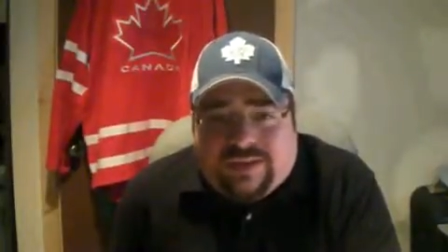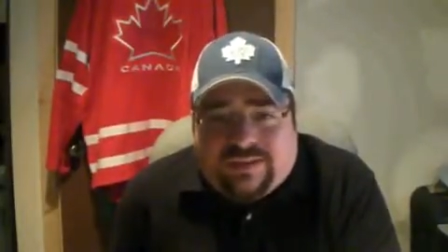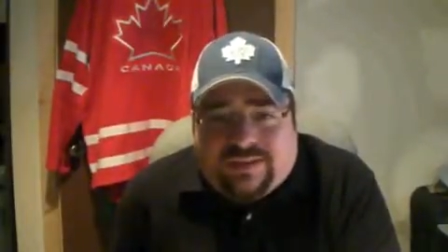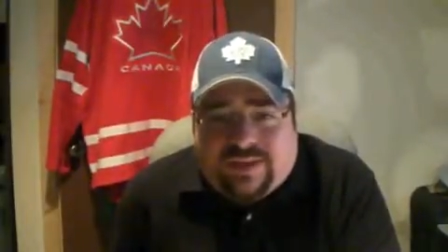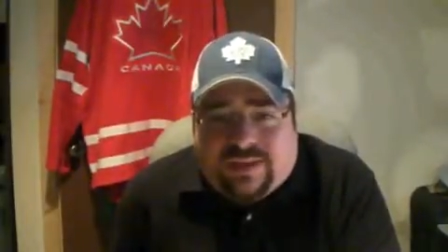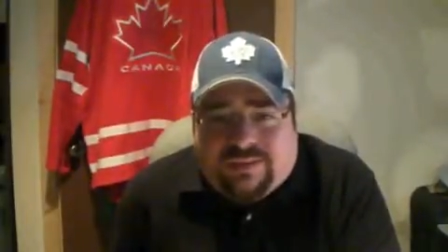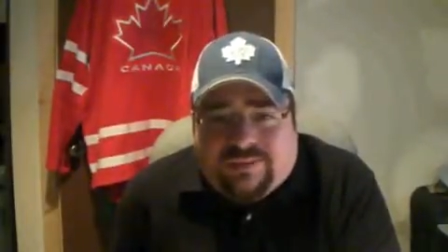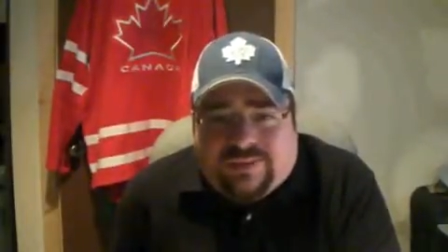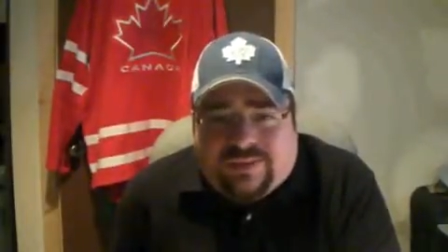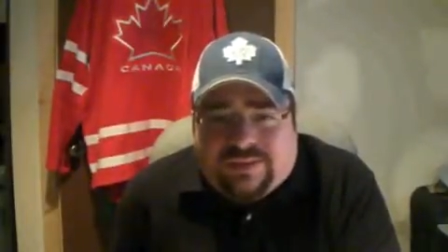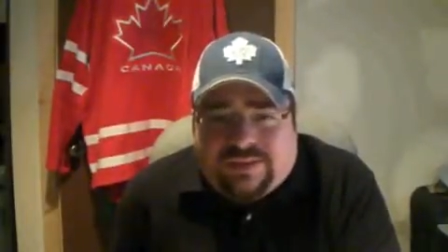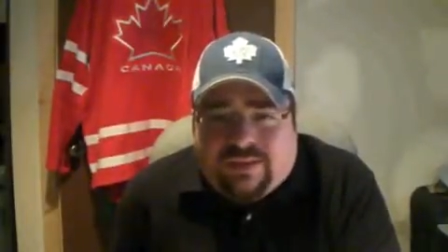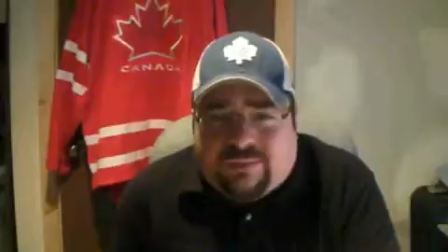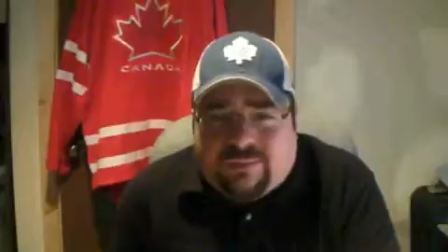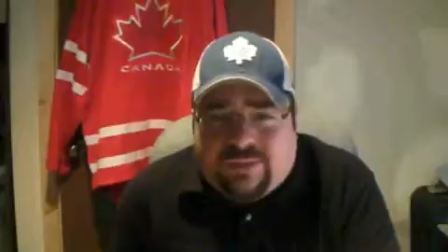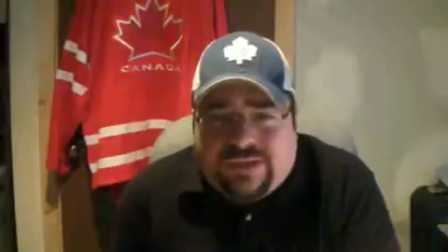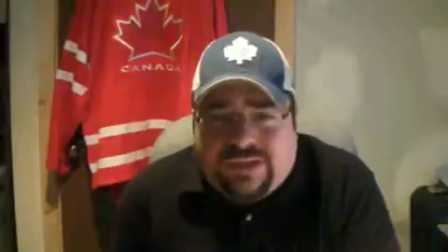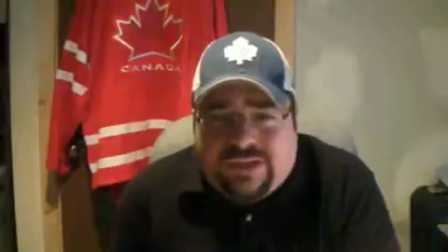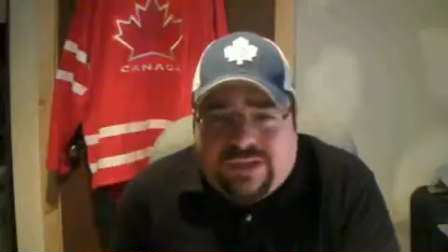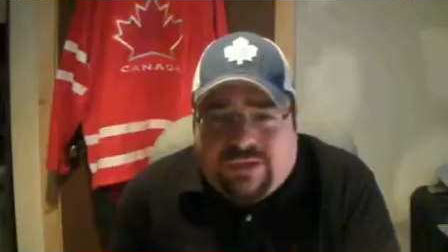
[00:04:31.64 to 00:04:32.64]
but uh, for
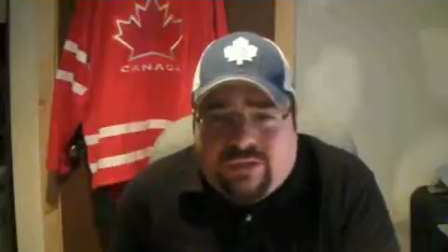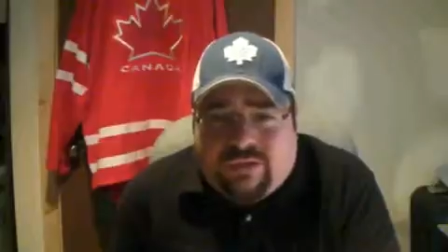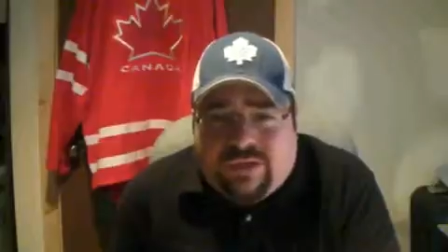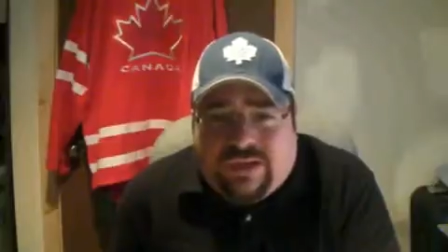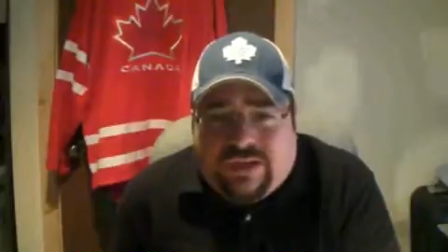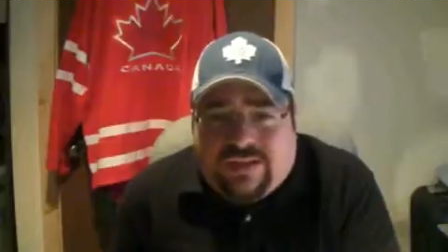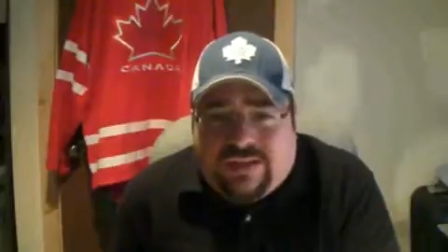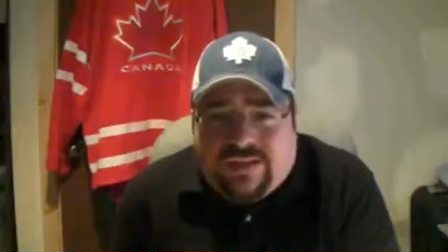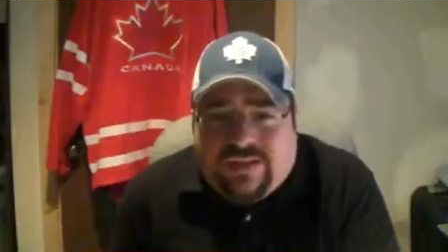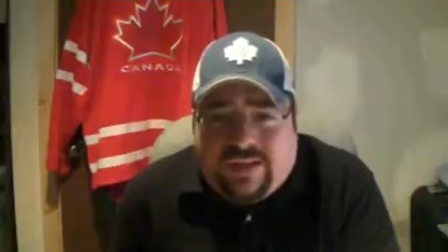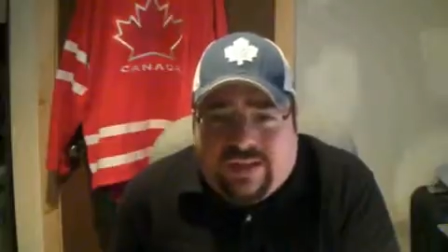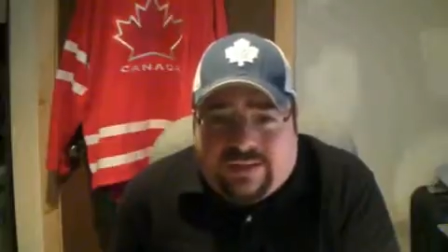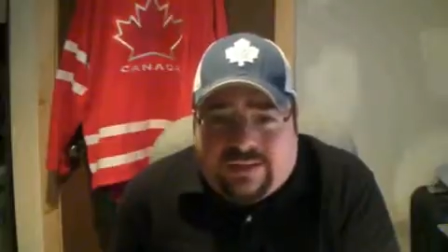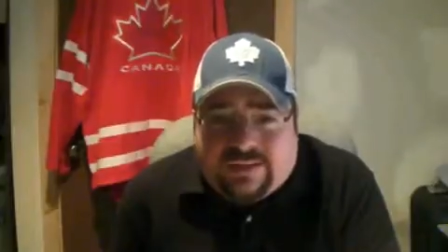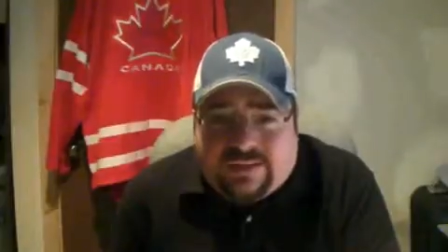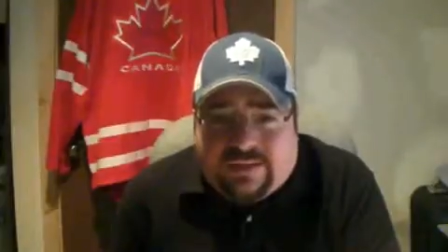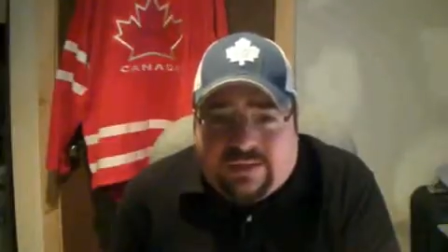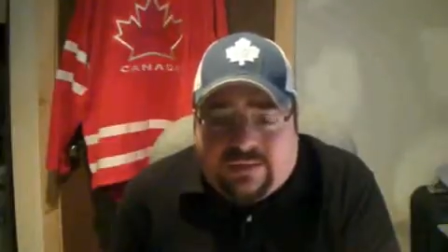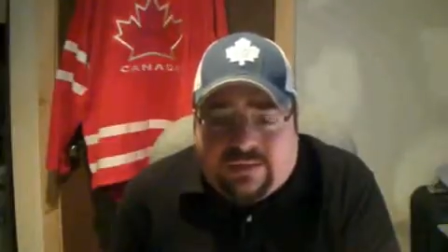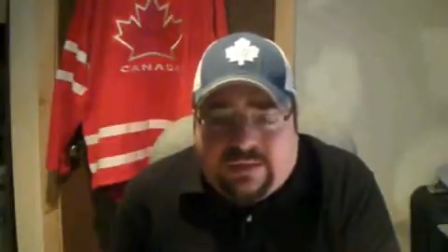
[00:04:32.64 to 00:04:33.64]
some reason you need a
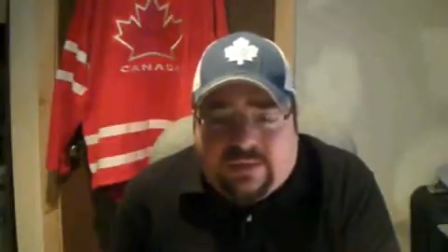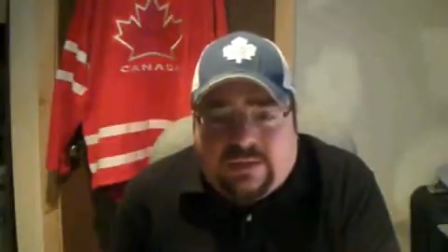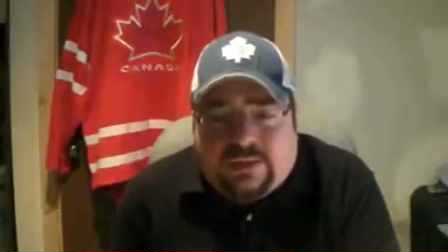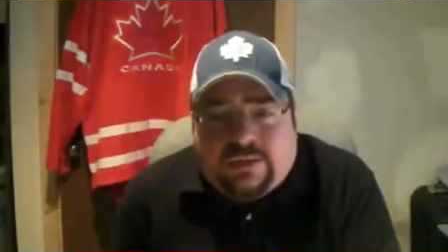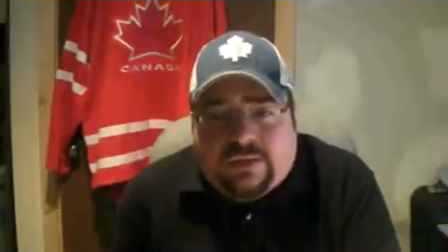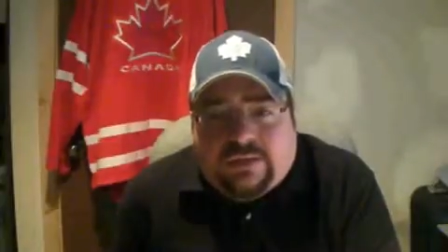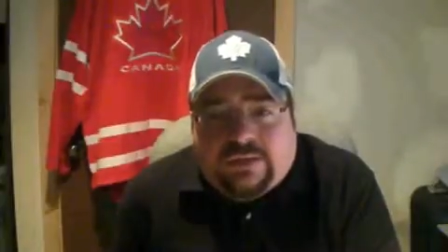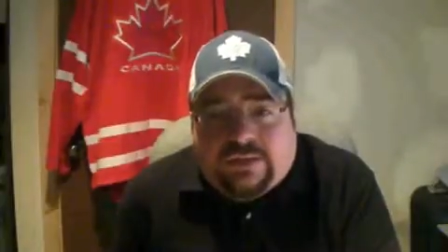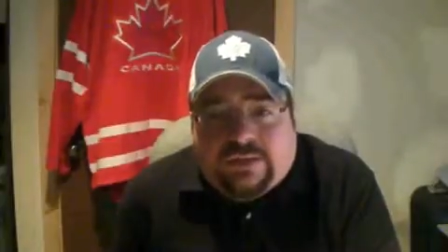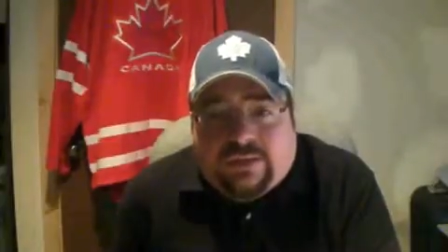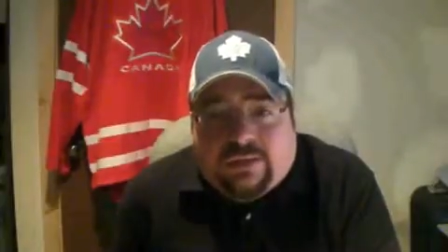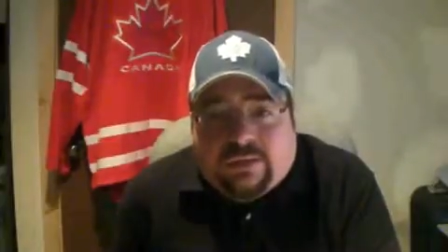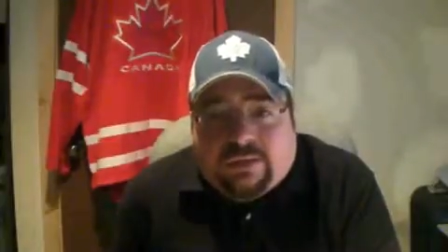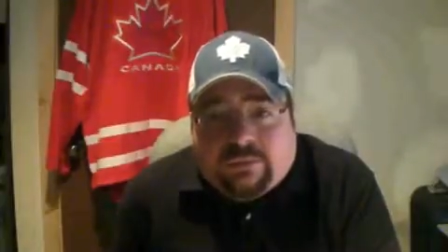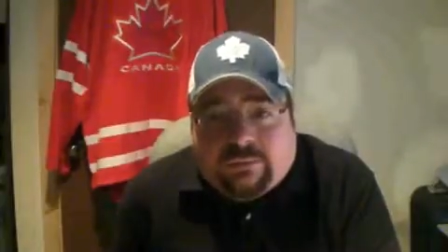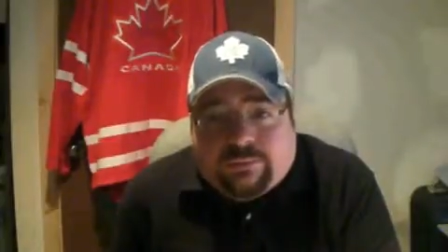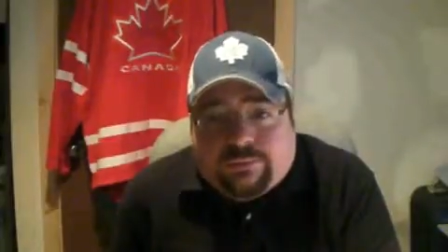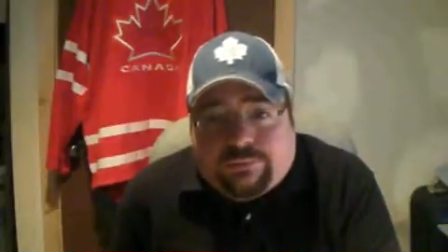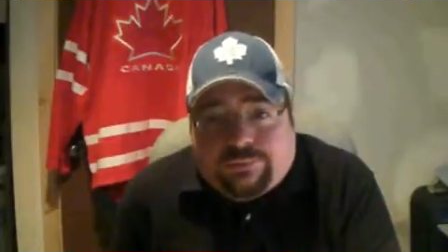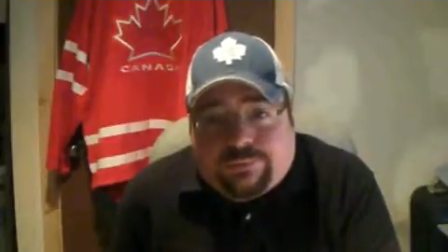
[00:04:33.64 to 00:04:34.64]
disc.
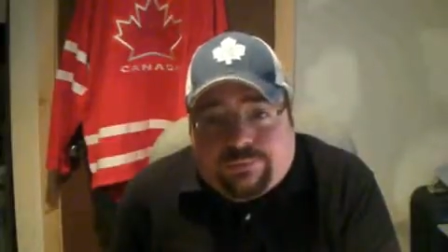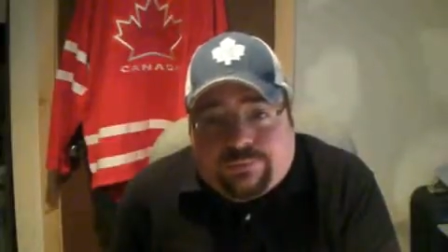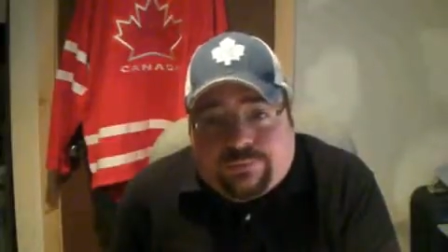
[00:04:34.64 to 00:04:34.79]
So,